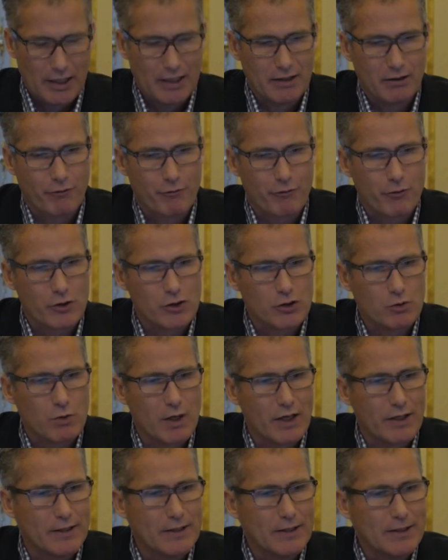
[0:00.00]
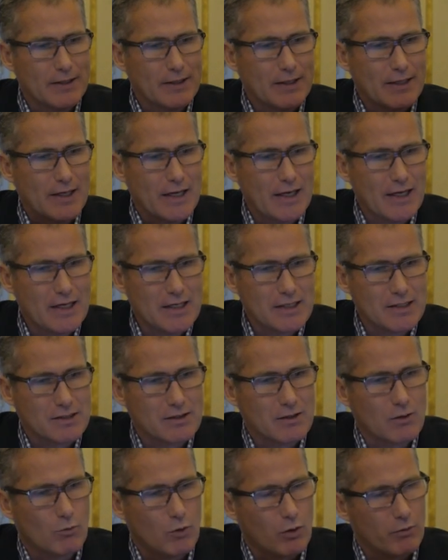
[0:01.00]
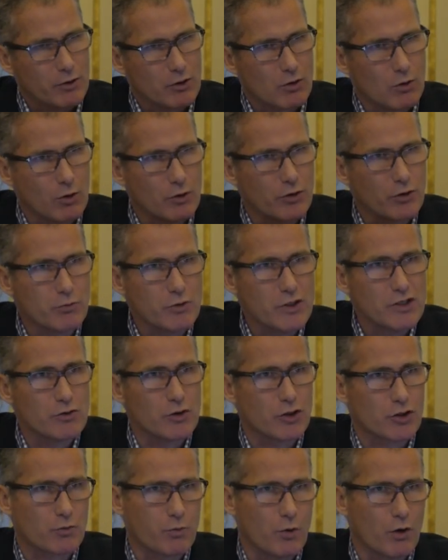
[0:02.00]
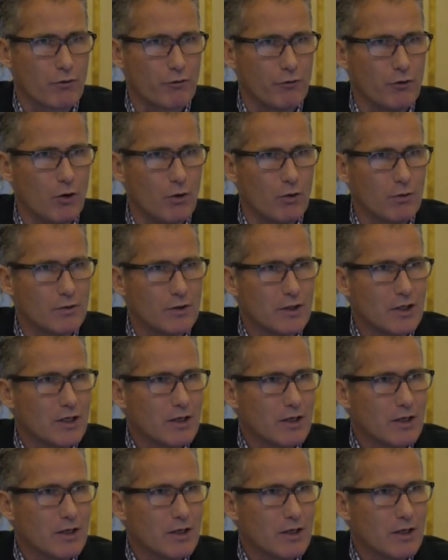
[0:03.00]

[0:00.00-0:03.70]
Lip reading: And the first one is what we call the research workflow,